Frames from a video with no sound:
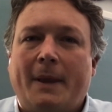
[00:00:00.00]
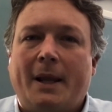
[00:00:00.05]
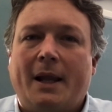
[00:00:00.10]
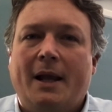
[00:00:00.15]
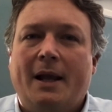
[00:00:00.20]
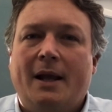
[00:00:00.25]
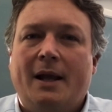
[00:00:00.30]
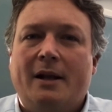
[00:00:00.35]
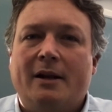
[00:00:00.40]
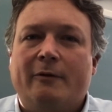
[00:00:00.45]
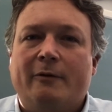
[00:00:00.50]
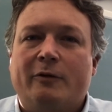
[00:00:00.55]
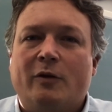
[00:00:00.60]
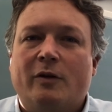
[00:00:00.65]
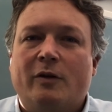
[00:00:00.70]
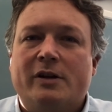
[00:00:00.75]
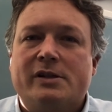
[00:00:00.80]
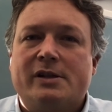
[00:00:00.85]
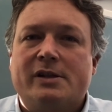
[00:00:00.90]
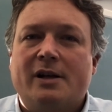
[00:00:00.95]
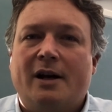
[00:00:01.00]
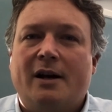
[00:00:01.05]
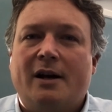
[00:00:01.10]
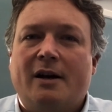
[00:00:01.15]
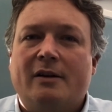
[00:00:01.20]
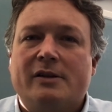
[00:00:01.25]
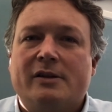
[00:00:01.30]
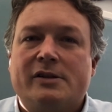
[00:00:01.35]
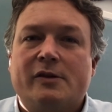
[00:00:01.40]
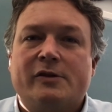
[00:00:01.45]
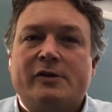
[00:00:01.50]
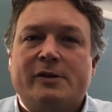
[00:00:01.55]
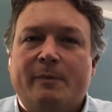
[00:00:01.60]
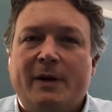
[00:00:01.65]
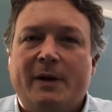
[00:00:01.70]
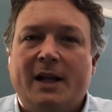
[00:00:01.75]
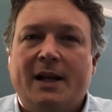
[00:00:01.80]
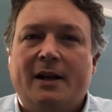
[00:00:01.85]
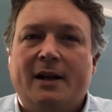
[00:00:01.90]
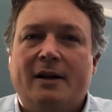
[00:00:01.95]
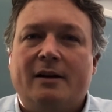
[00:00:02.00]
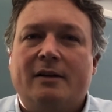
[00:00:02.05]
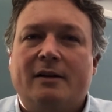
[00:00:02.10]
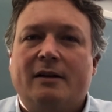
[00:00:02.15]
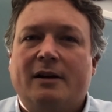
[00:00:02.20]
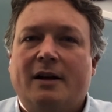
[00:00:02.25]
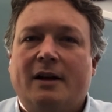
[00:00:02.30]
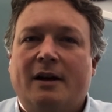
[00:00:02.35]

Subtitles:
And of course, social media.